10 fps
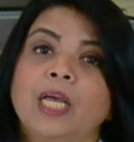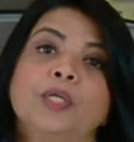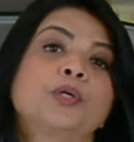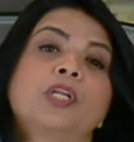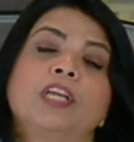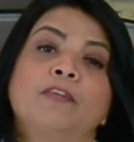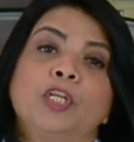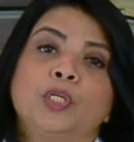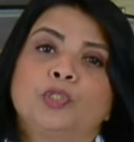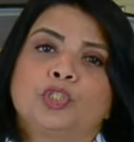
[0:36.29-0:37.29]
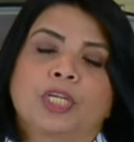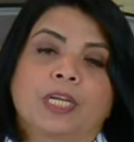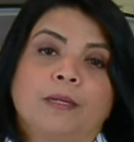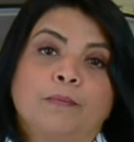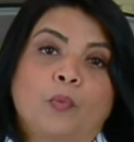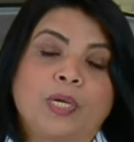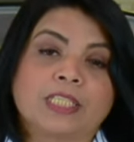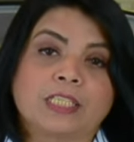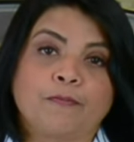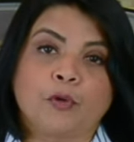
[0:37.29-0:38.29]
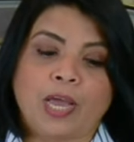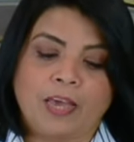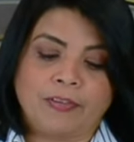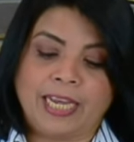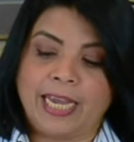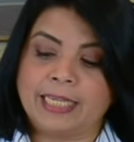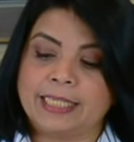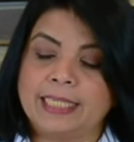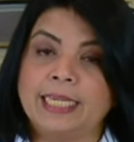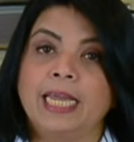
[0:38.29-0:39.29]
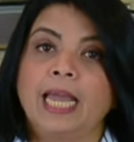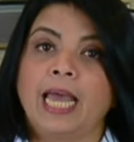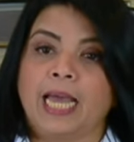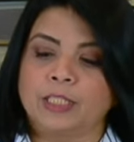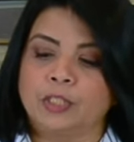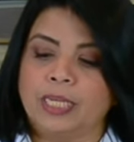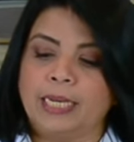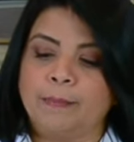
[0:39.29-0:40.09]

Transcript: You could even use chicken breast if you have it handy. And to that